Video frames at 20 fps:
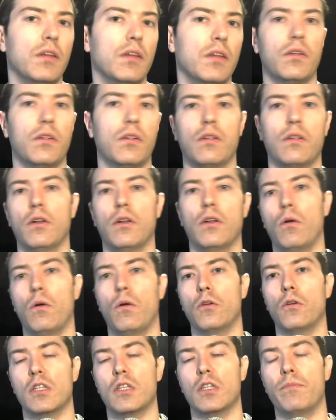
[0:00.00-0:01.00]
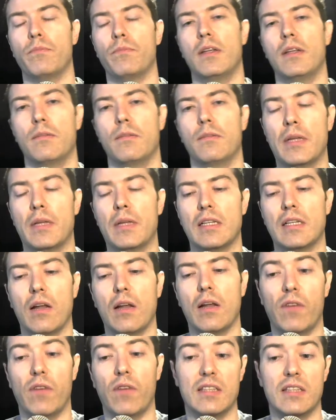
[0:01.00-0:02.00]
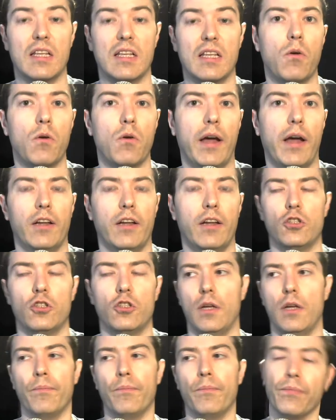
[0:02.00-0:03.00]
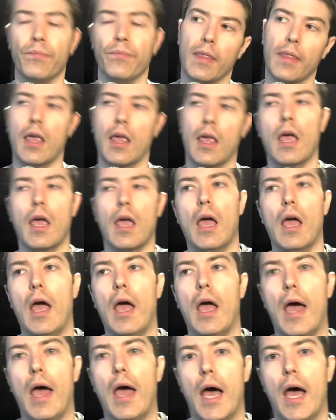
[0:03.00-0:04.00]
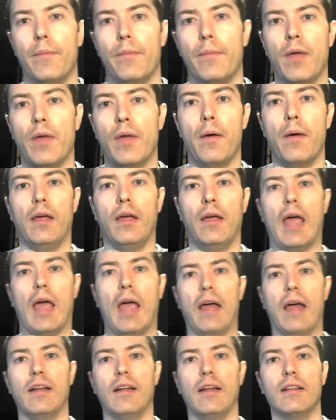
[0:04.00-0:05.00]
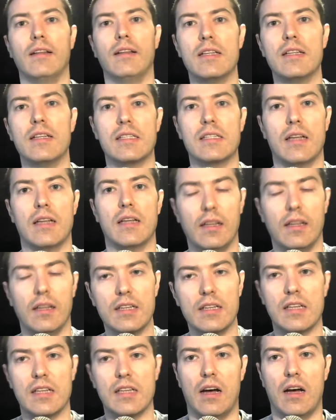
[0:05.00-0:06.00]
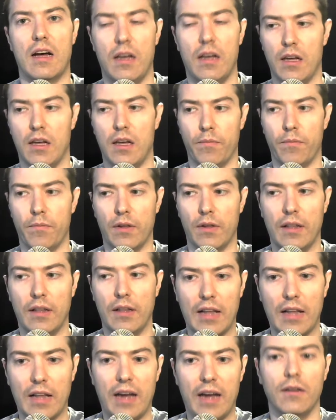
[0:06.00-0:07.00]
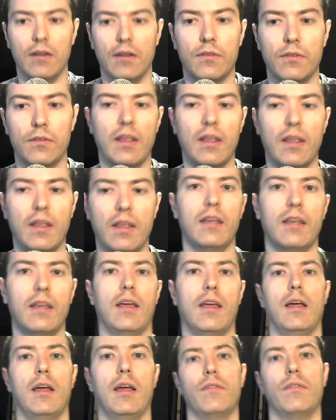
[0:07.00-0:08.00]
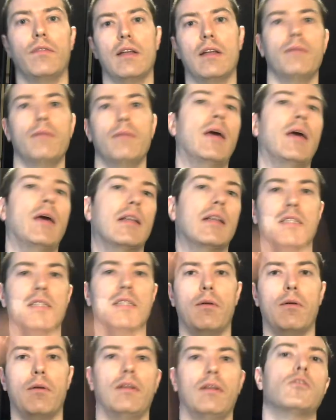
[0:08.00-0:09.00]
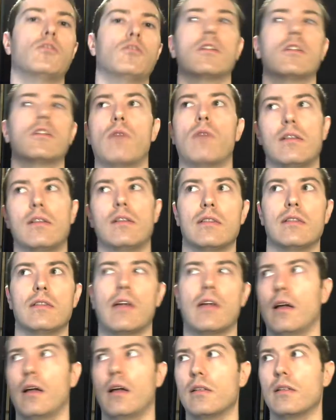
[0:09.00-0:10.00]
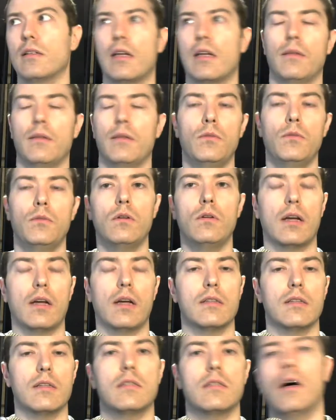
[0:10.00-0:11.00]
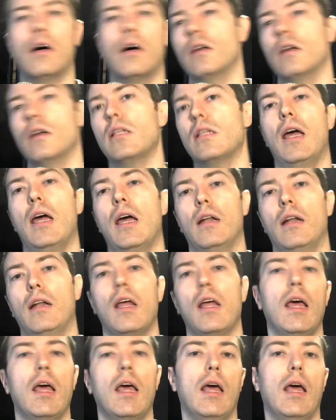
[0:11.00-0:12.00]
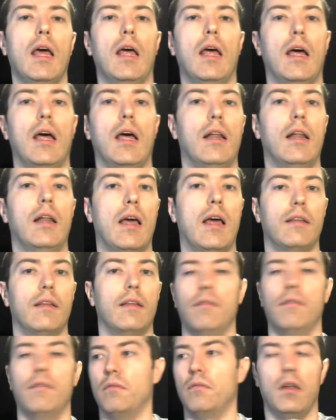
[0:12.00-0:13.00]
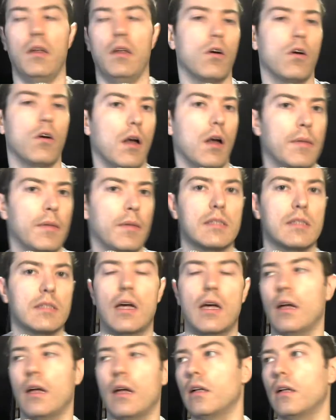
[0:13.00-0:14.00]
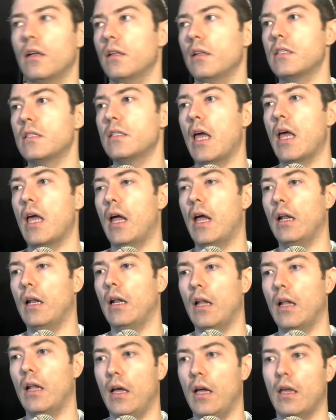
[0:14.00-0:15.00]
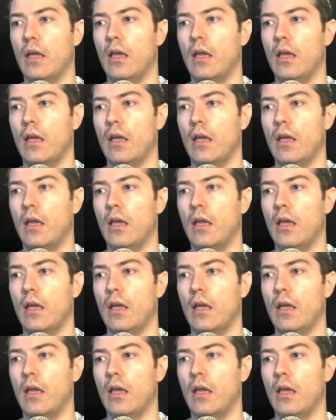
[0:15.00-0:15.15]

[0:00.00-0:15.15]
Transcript: you're just basically wasting your energy. And in this line of thinking, if nothing matters, everything just runs in cycles, like the moon, like the stars, and like the economic cycles, and like